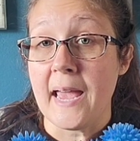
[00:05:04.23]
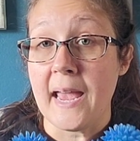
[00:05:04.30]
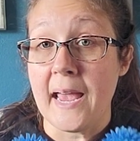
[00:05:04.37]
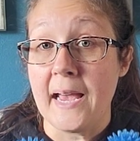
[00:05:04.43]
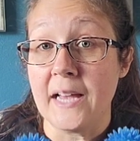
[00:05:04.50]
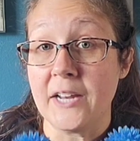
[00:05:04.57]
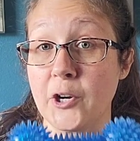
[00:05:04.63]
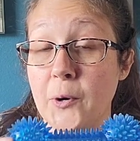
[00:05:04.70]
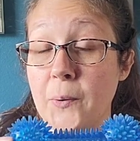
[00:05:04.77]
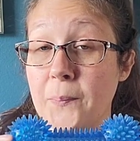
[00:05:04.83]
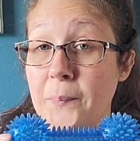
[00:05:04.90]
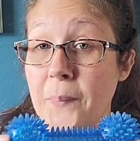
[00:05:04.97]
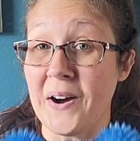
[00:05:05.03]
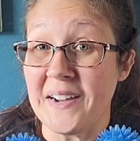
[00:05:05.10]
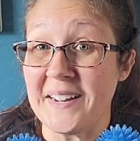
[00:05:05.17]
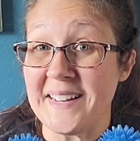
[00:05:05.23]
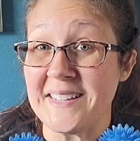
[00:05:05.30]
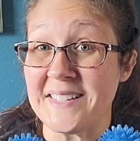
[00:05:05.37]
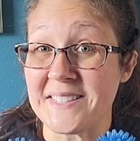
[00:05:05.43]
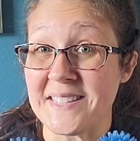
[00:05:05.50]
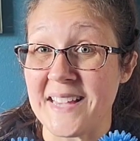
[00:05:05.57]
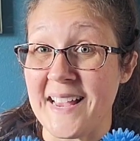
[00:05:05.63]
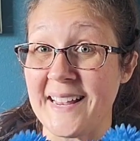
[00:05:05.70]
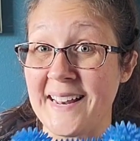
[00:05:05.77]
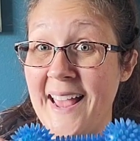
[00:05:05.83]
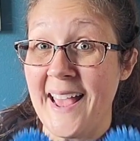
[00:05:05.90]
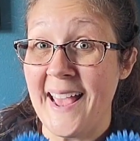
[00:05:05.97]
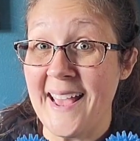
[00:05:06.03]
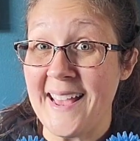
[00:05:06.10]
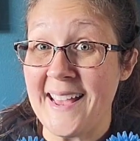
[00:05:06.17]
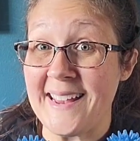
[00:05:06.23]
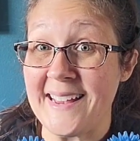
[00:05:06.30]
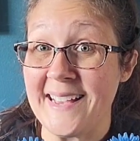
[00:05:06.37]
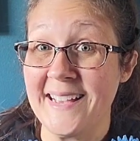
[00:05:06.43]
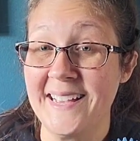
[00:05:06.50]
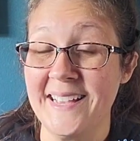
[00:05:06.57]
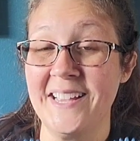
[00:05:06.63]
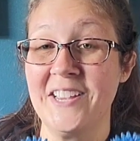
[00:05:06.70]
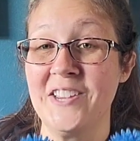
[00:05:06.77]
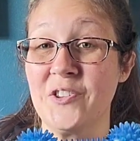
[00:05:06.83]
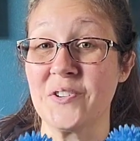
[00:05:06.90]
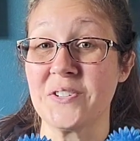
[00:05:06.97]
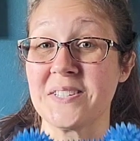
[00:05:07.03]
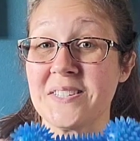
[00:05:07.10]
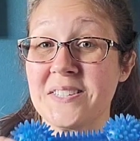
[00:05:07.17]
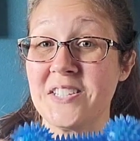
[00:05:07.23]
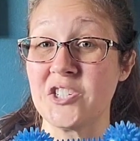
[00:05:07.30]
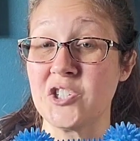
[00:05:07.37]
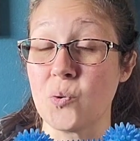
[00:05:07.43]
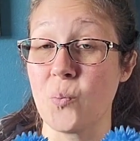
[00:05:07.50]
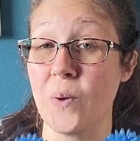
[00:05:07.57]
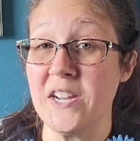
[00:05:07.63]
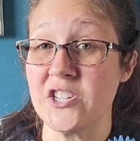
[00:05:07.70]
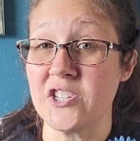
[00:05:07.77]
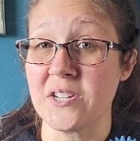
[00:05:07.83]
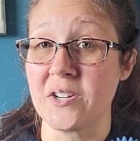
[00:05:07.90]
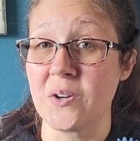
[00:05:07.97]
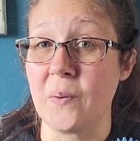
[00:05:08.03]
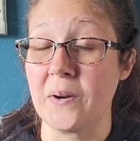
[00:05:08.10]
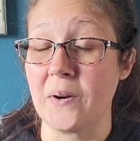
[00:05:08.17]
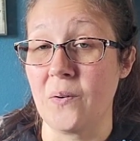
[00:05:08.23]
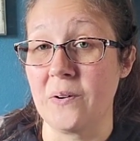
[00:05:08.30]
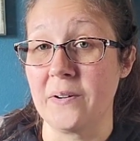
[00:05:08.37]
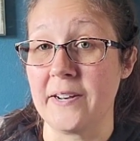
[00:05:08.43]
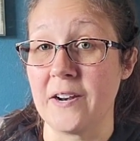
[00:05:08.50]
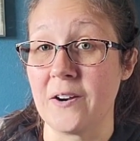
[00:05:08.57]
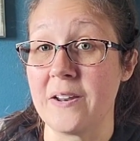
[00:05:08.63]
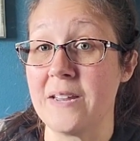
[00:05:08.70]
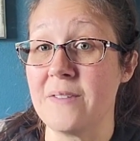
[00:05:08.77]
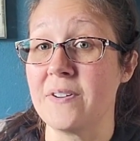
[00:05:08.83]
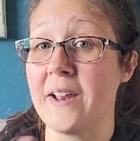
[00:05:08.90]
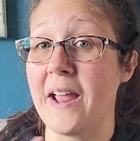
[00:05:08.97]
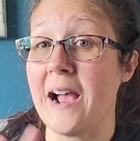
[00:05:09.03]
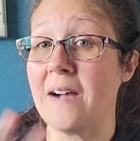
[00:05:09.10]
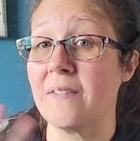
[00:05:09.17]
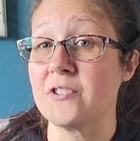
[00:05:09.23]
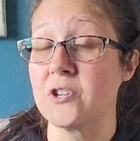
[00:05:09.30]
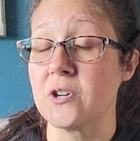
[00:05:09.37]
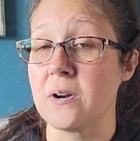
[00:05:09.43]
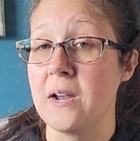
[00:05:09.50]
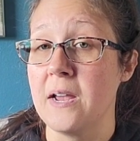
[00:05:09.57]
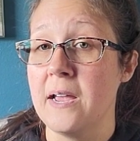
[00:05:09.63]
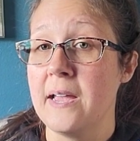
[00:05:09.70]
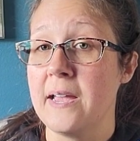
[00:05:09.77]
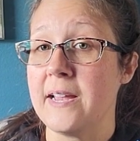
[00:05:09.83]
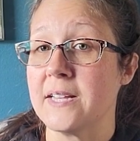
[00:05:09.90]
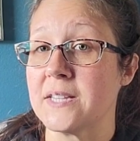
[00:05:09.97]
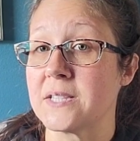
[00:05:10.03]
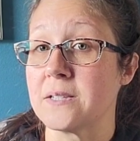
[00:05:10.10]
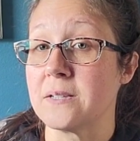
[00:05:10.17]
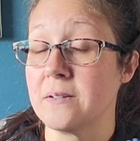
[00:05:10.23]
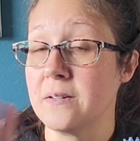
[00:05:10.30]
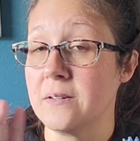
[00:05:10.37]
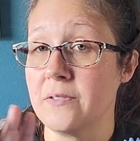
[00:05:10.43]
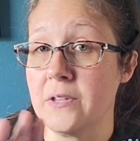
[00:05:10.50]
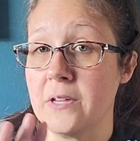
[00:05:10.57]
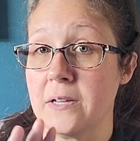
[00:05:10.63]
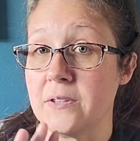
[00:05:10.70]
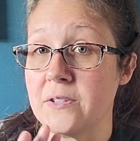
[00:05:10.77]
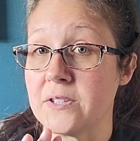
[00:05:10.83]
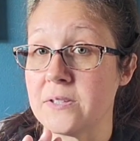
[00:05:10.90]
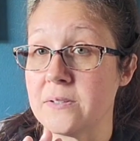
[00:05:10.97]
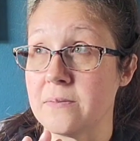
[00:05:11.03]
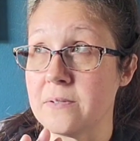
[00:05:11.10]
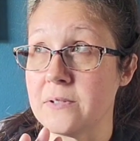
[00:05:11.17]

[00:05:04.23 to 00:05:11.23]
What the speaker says: and your body is saying, hey, there's a situation going on here. Even after it's the